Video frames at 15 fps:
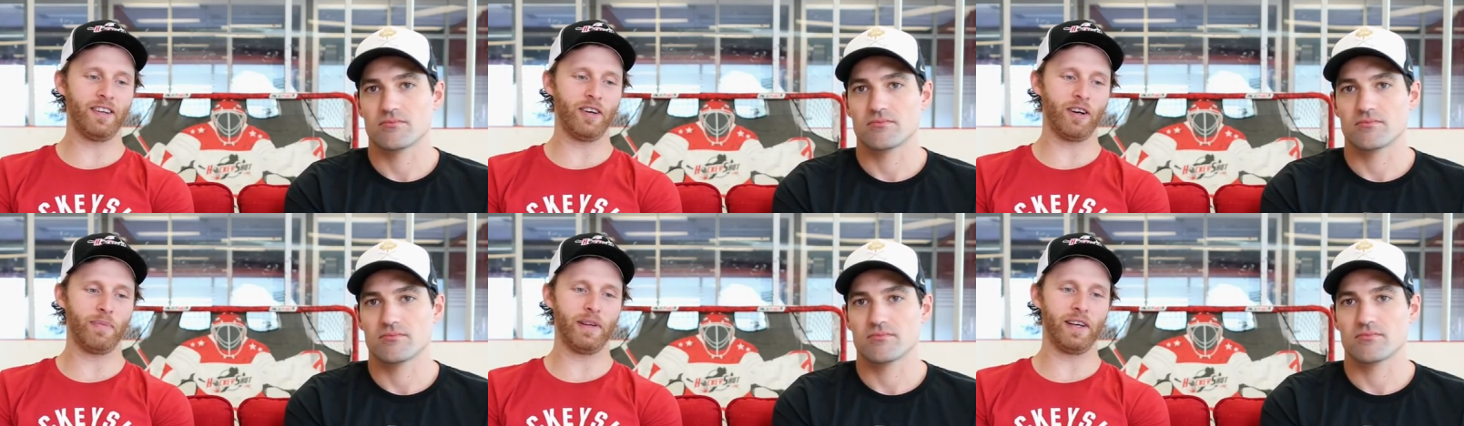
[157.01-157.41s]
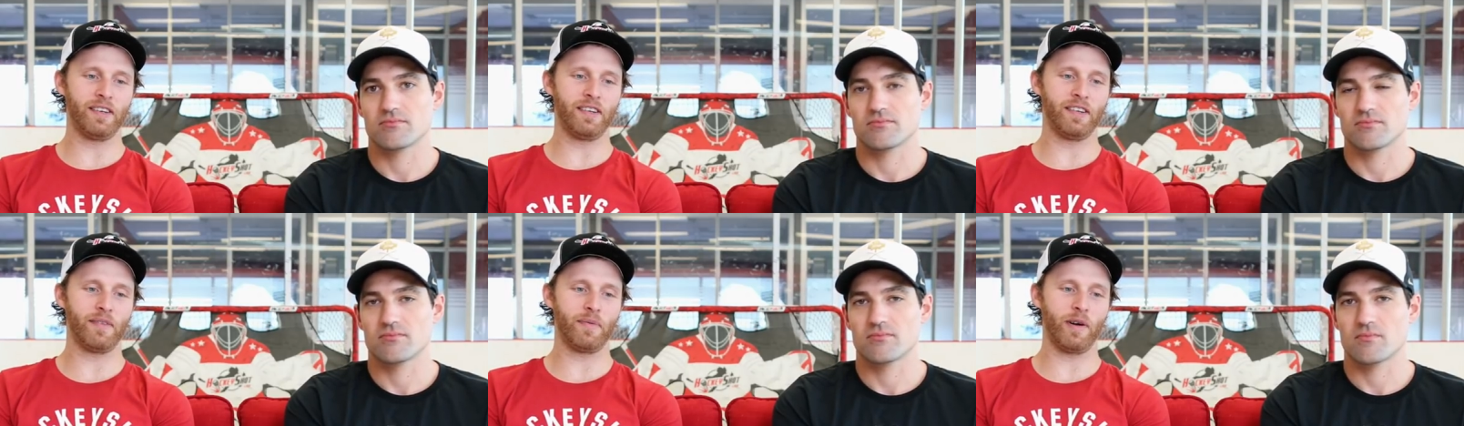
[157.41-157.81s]
Speaker 1: a lot of
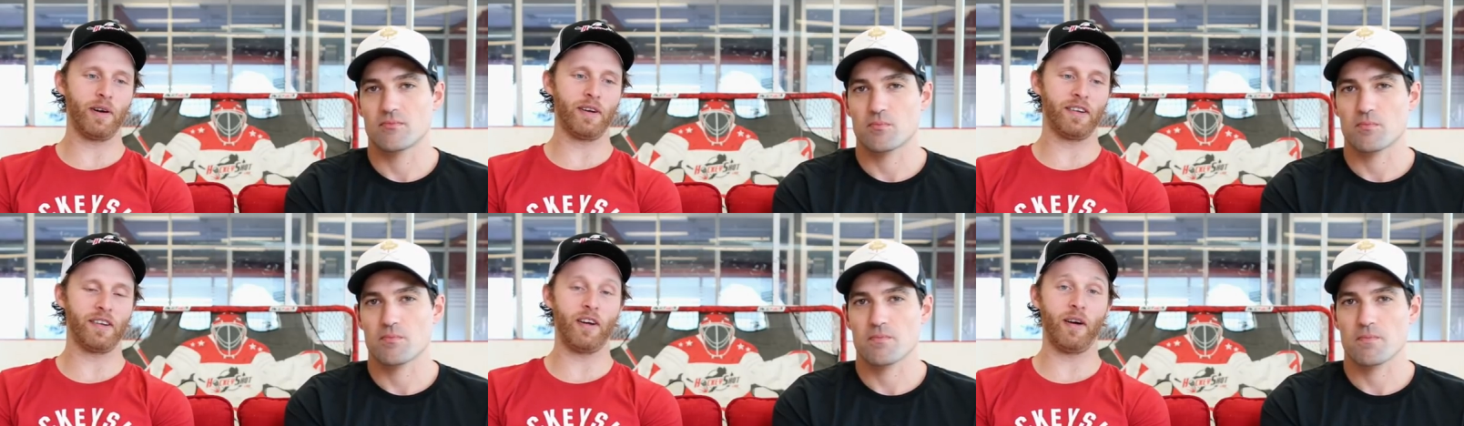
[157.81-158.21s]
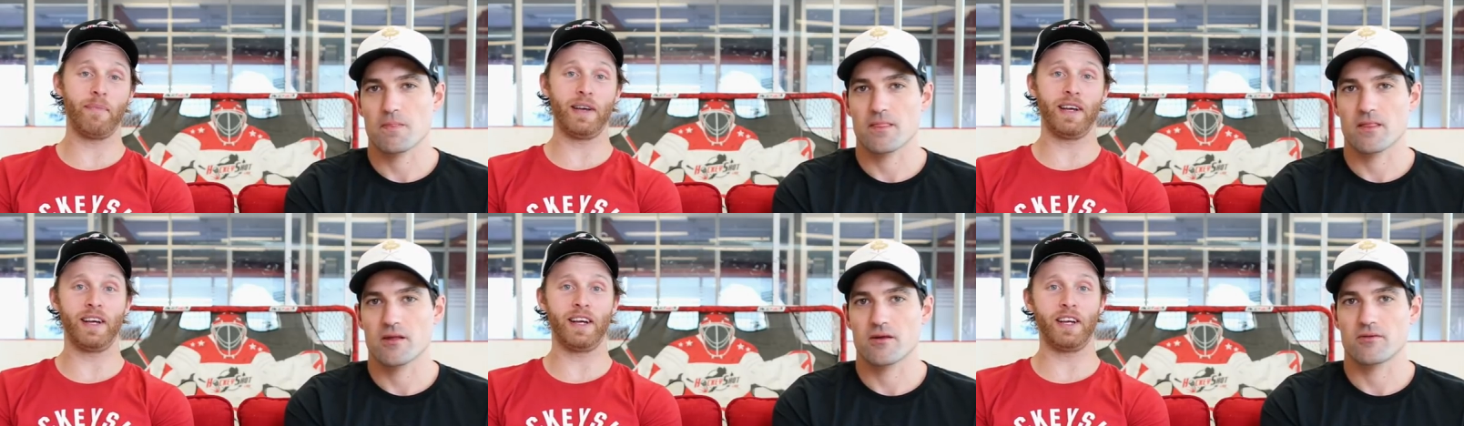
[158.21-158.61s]
places where it's not
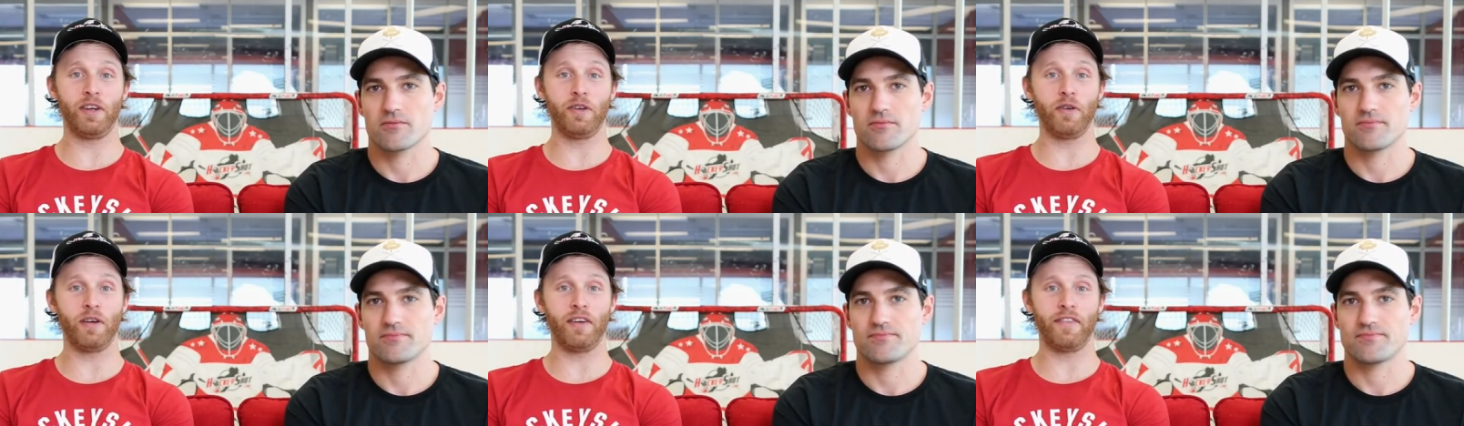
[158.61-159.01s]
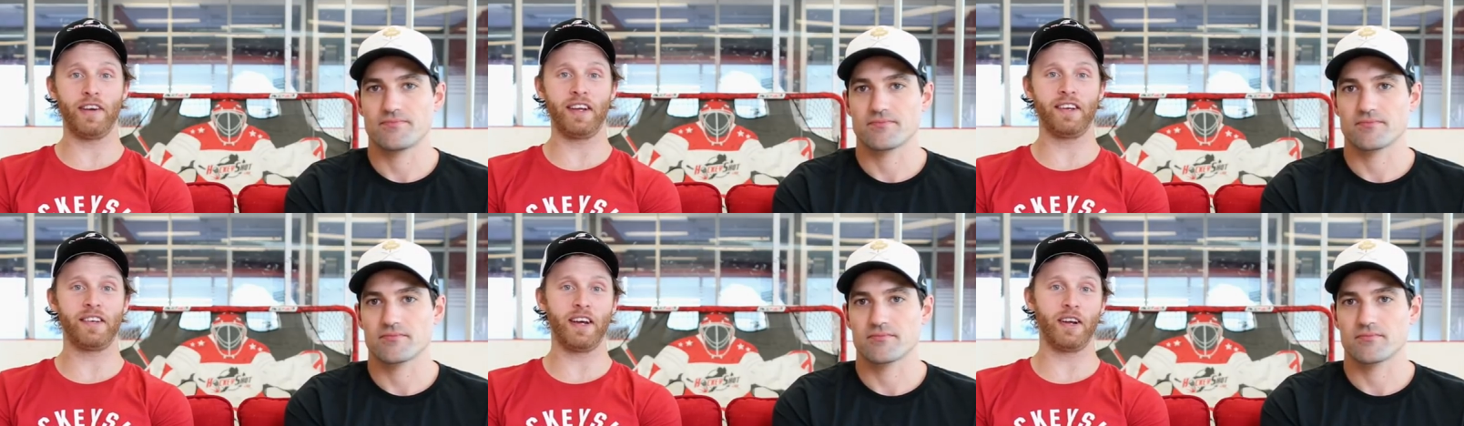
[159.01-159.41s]
big you don't have
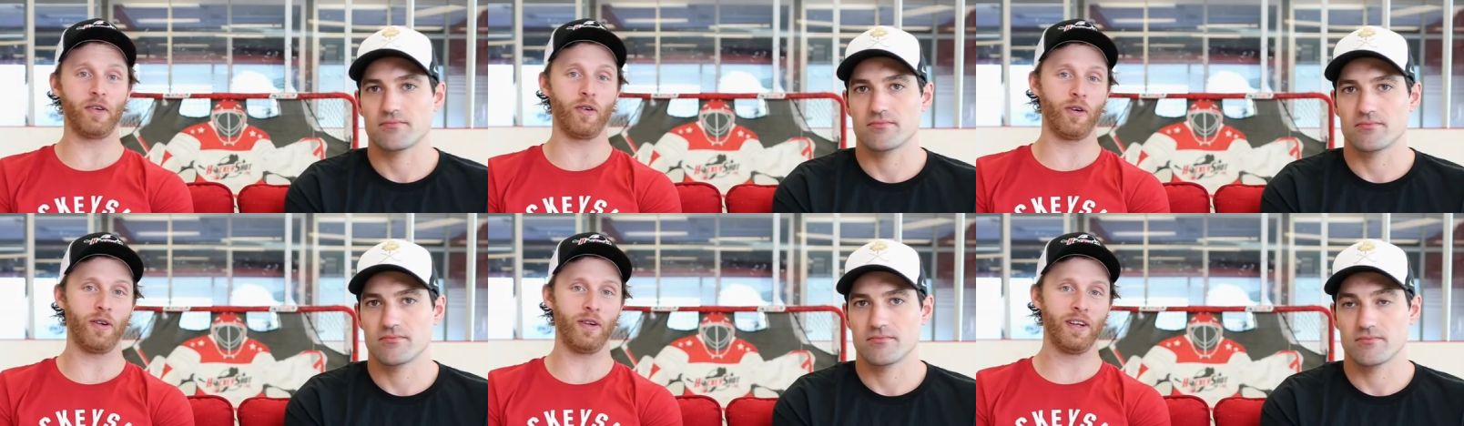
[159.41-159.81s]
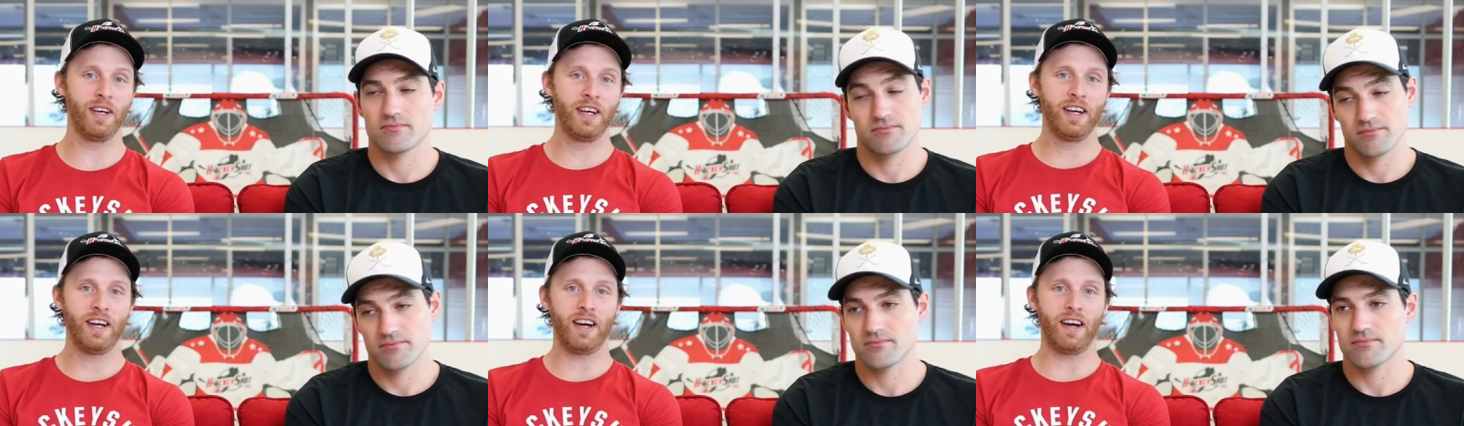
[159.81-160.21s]
ice at all
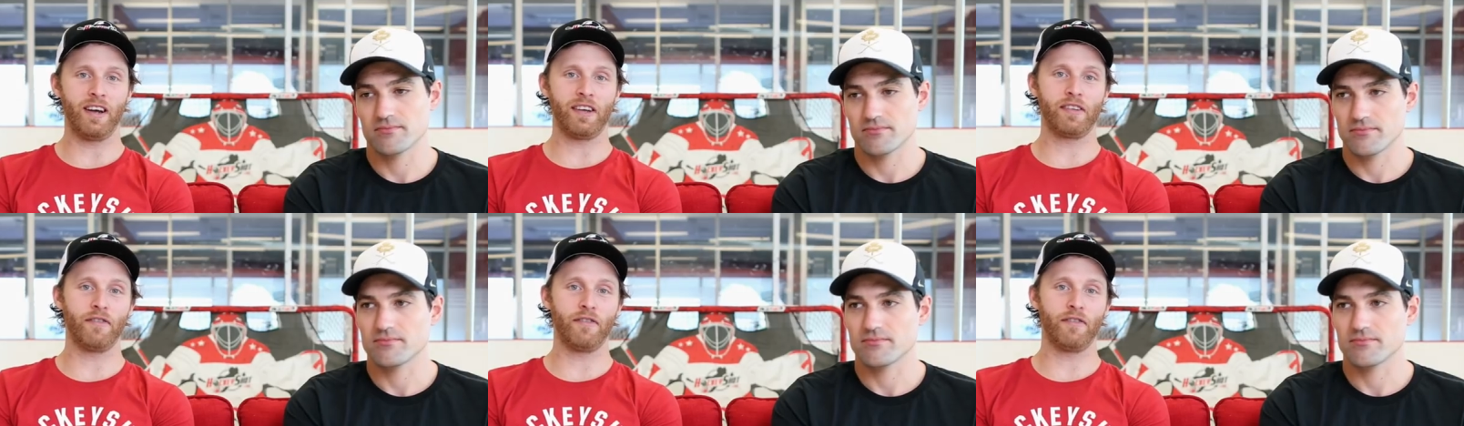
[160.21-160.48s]
uh,